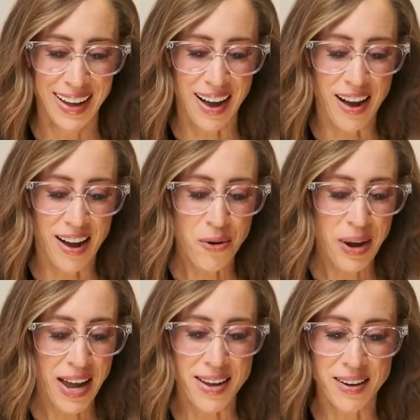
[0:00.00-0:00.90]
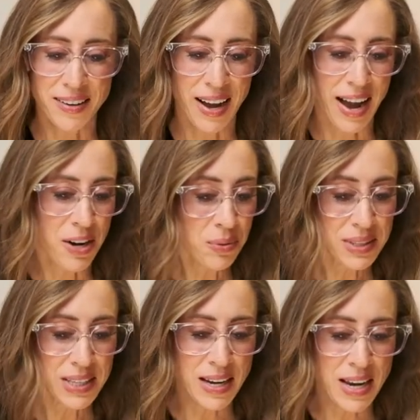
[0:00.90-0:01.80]
Uh, okay, I don't
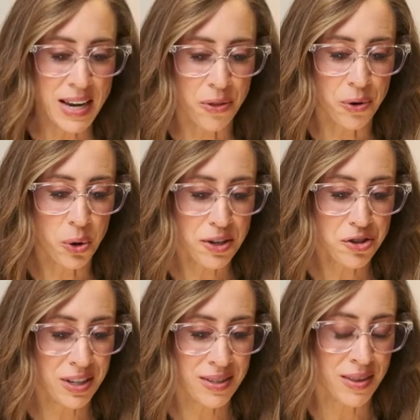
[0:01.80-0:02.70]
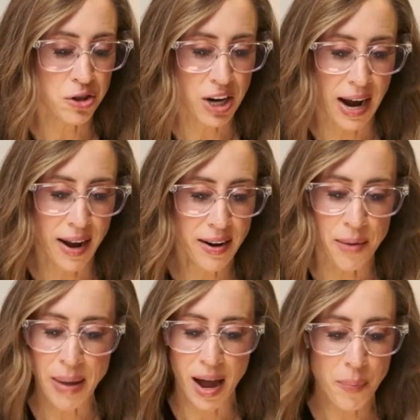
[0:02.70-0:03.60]
see any other questions in the chat.
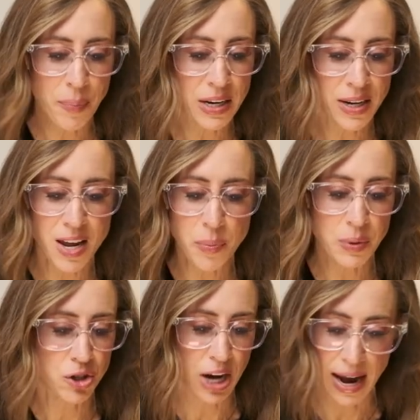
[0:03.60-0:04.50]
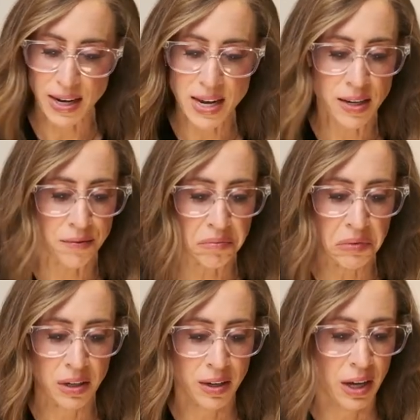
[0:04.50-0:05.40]
I'm happy to keep chatting
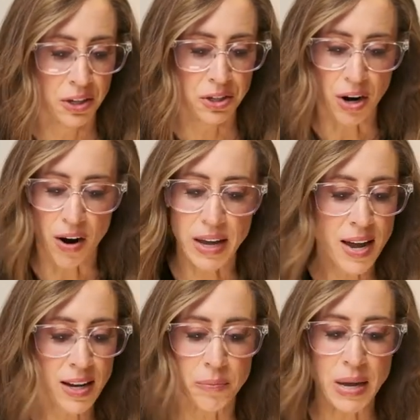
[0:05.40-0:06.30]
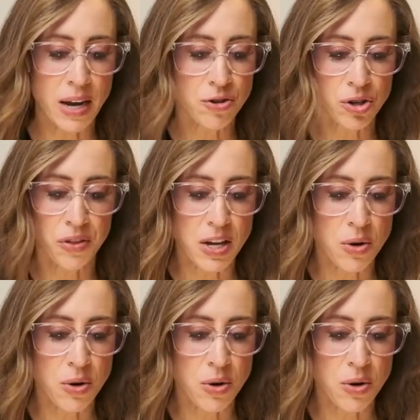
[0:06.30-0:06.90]
and talking and making sure that